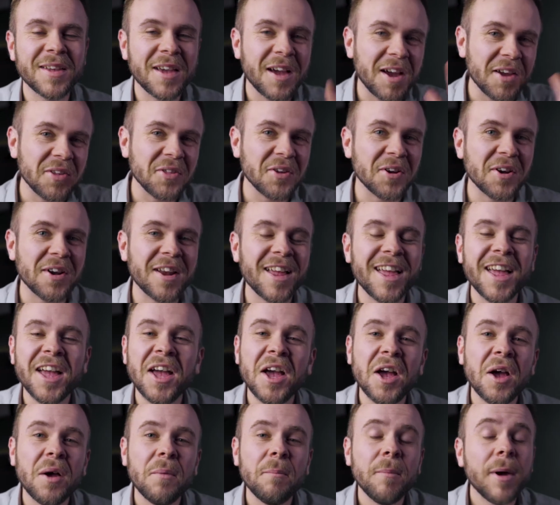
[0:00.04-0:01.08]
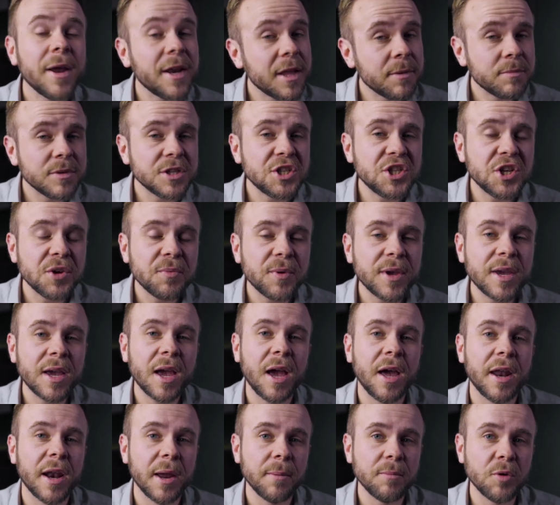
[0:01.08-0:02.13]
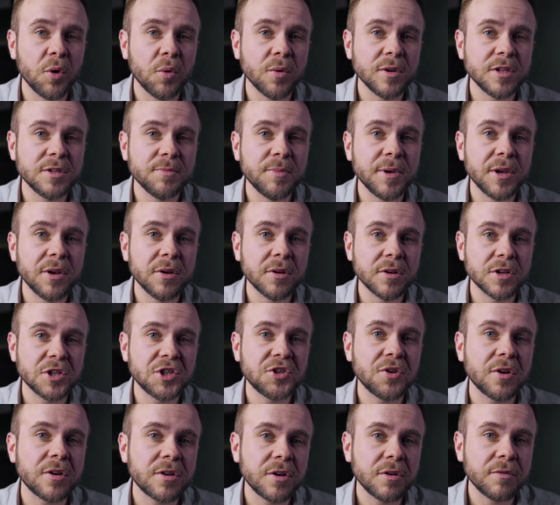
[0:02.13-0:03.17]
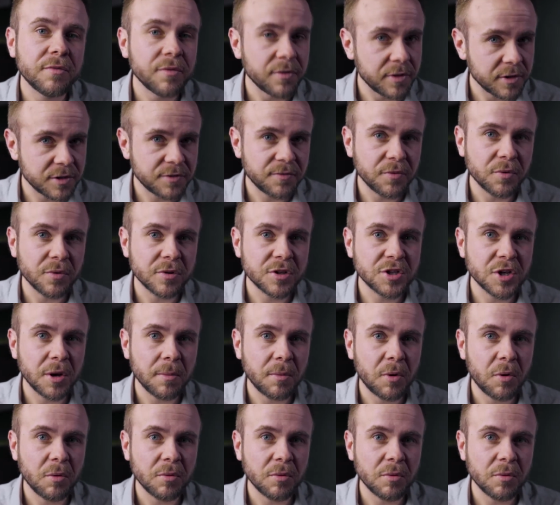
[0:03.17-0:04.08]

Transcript: Hi there, my name is Jimmy and I'm going to be your instructor for this Photoshop